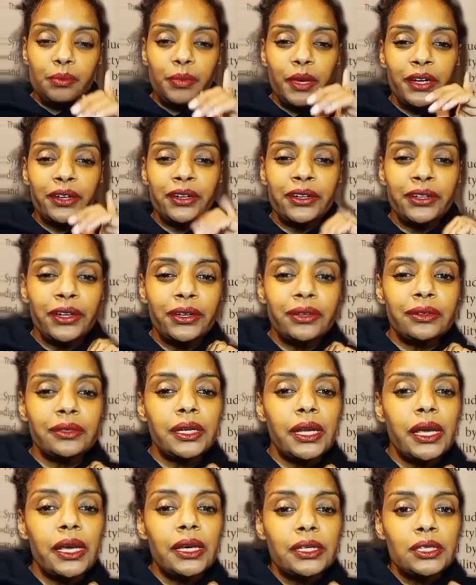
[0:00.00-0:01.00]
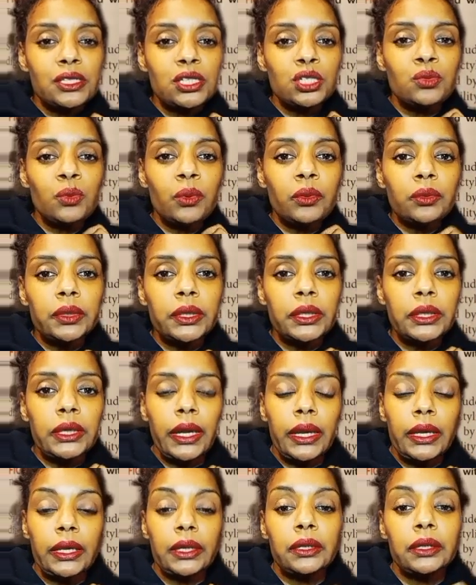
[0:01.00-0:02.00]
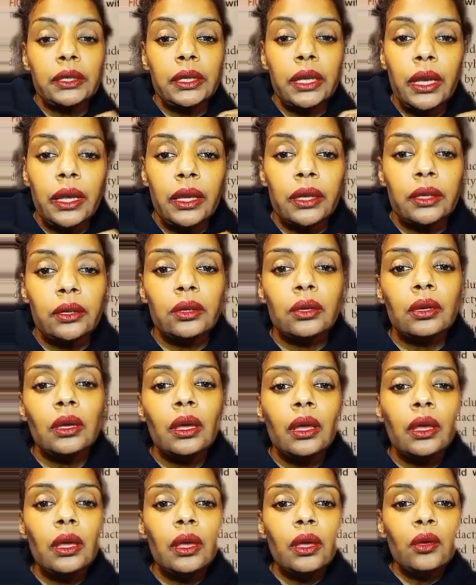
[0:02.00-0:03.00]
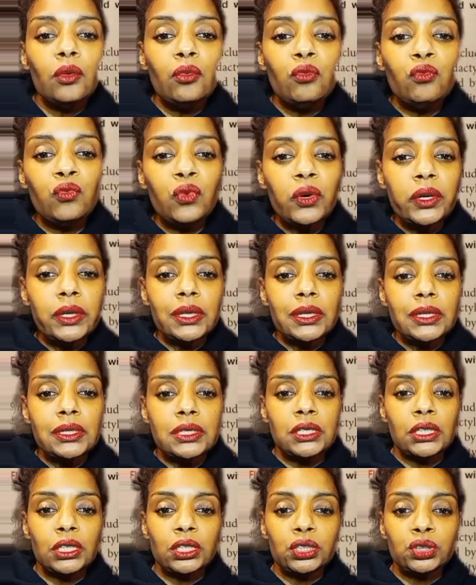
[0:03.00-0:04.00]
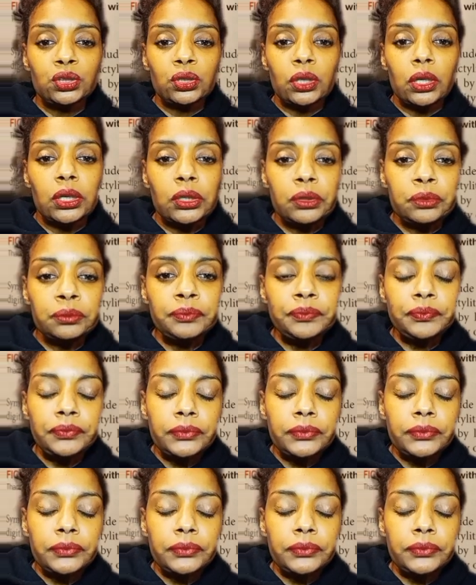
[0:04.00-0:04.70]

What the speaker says: better known as swollen hand and foot syndrome.